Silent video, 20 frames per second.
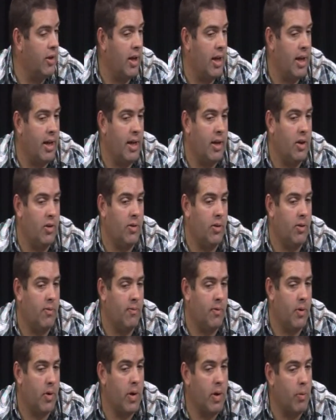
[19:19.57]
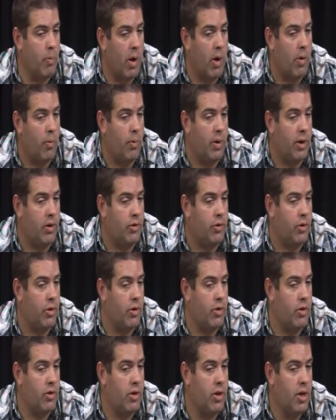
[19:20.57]
He's very well
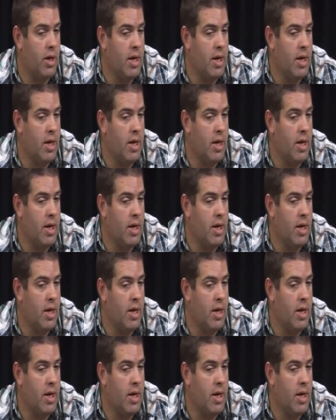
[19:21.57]
researched.